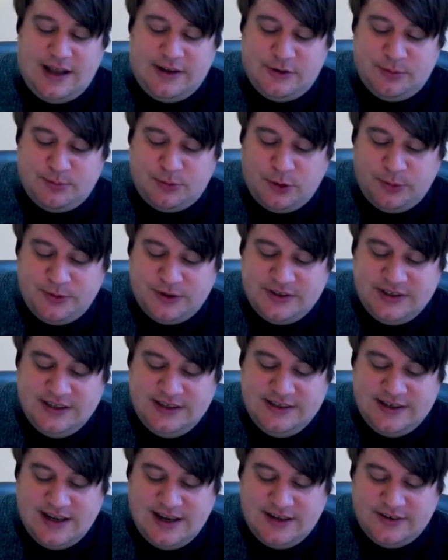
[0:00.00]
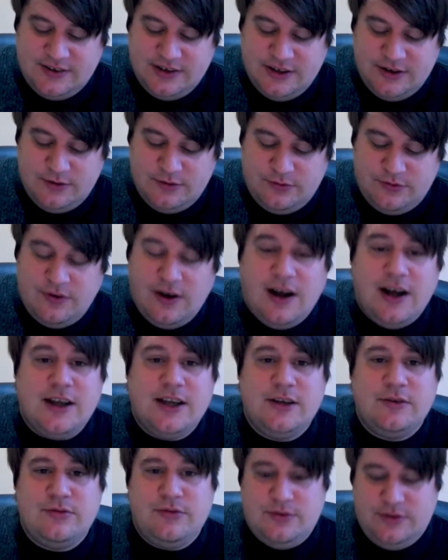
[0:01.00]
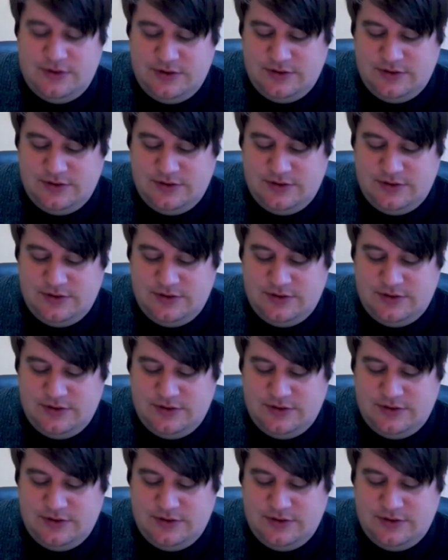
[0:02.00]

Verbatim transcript: has a property that 5